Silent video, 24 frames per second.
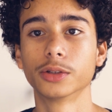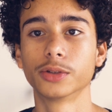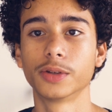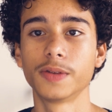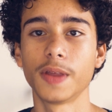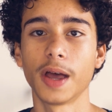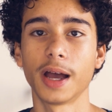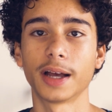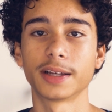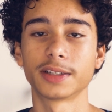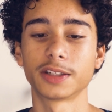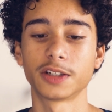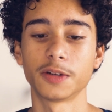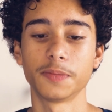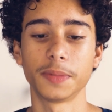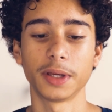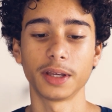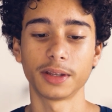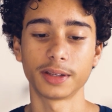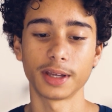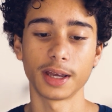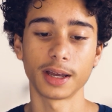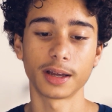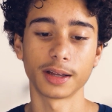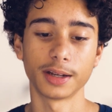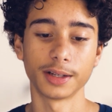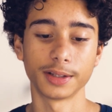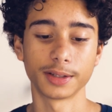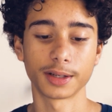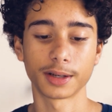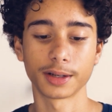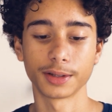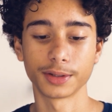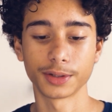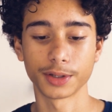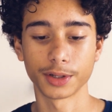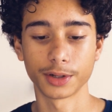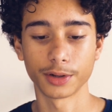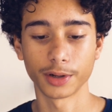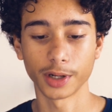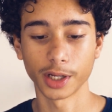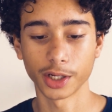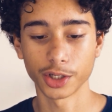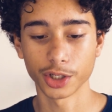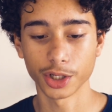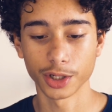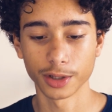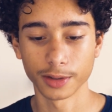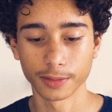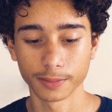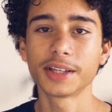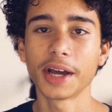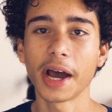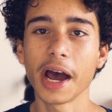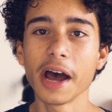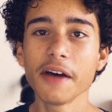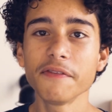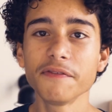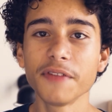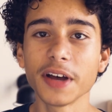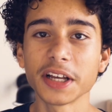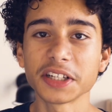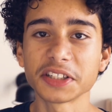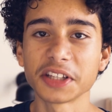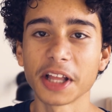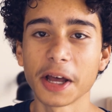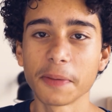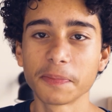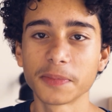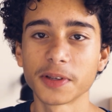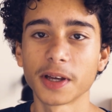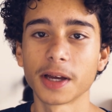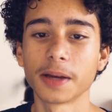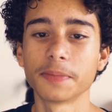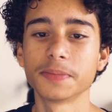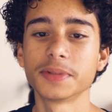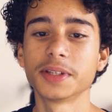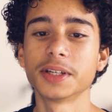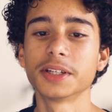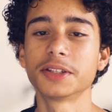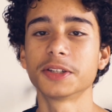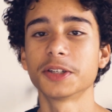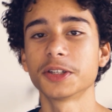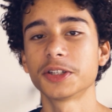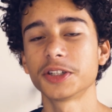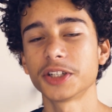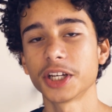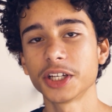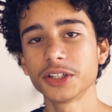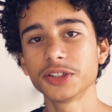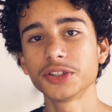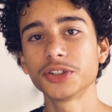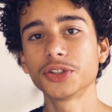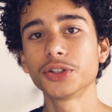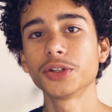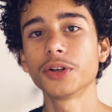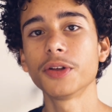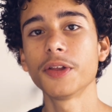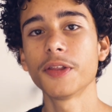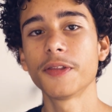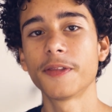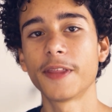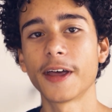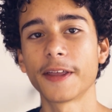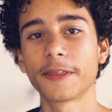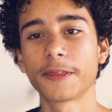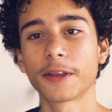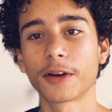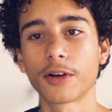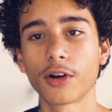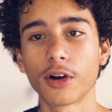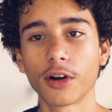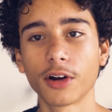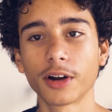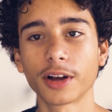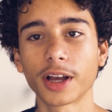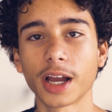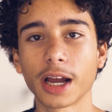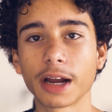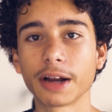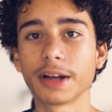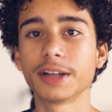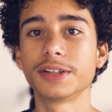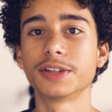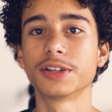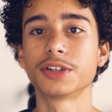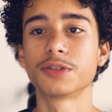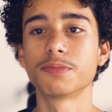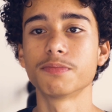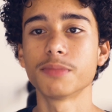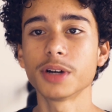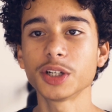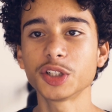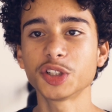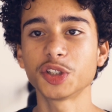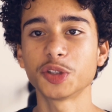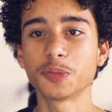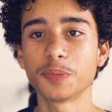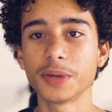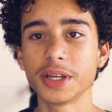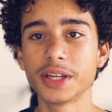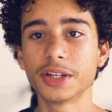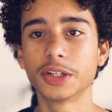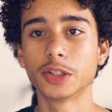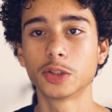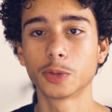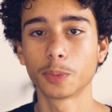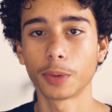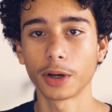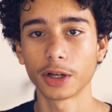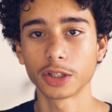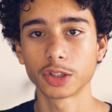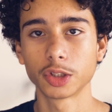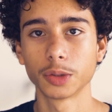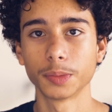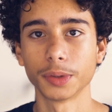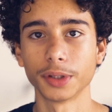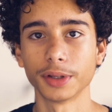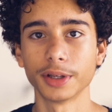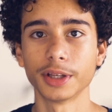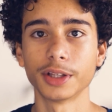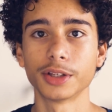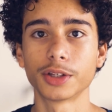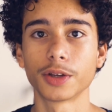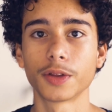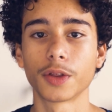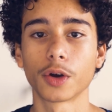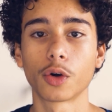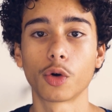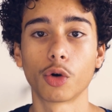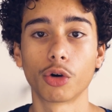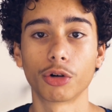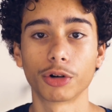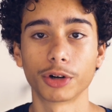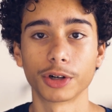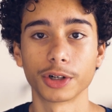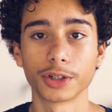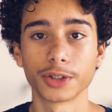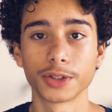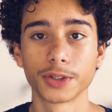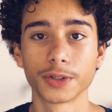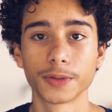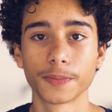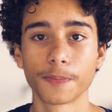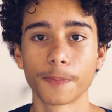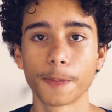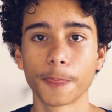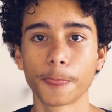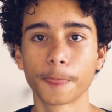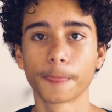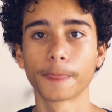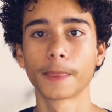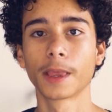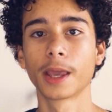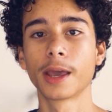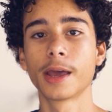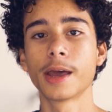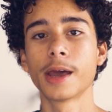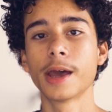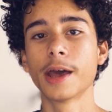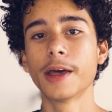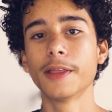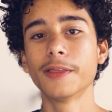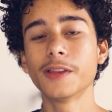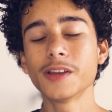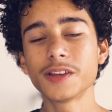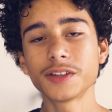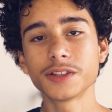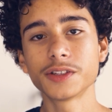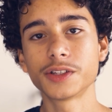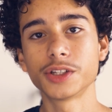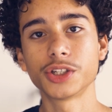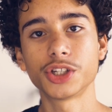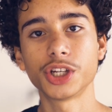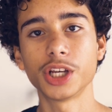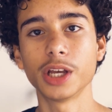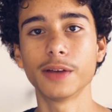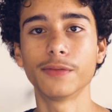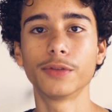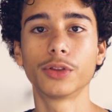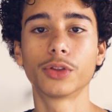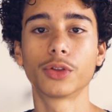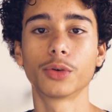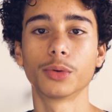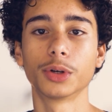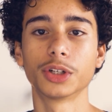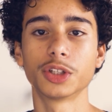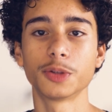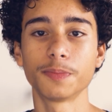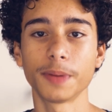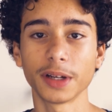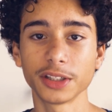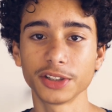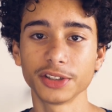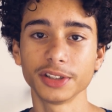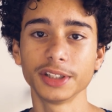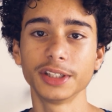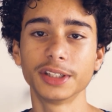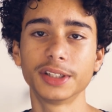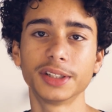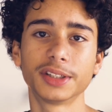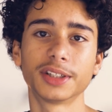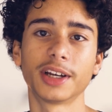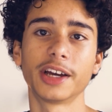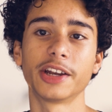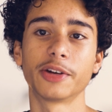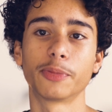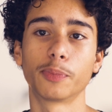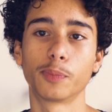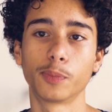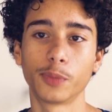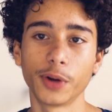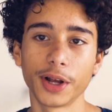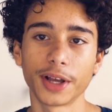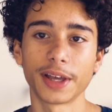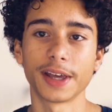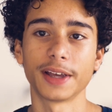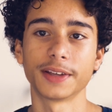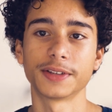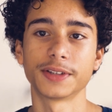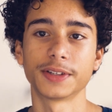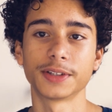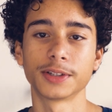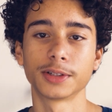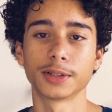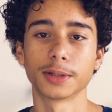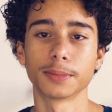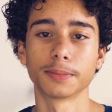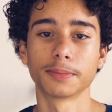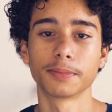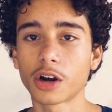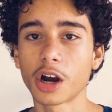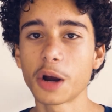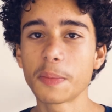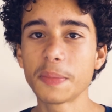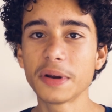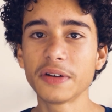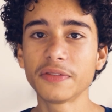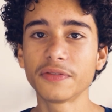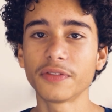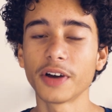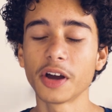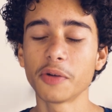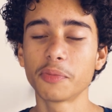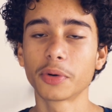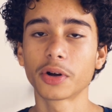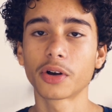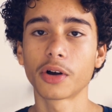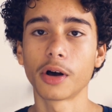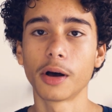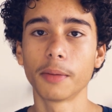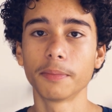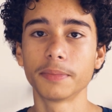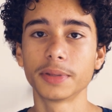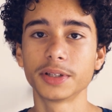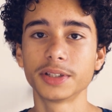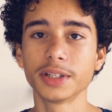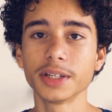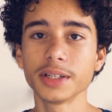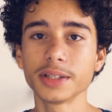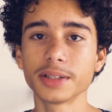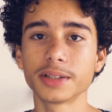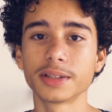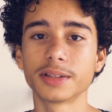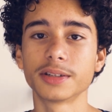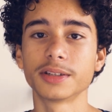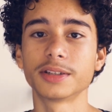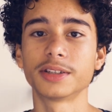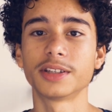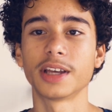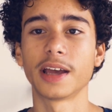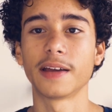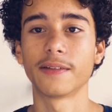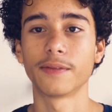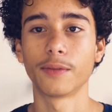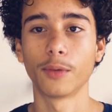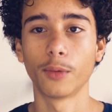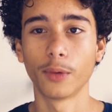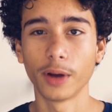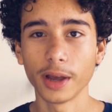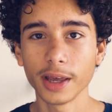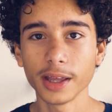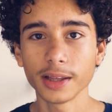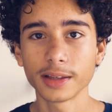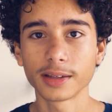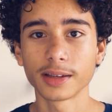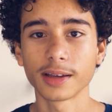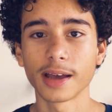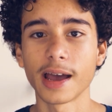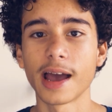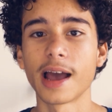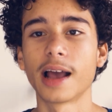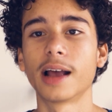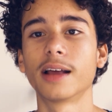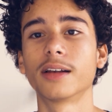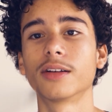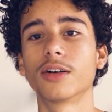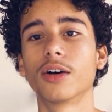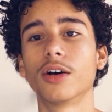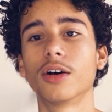so that has to be taken into consideration. To have fast lap times, it's essential that the car carries as much speed as possible into the corners. This is achieved through a specially designed braking system. Carbon fiber composites save weight and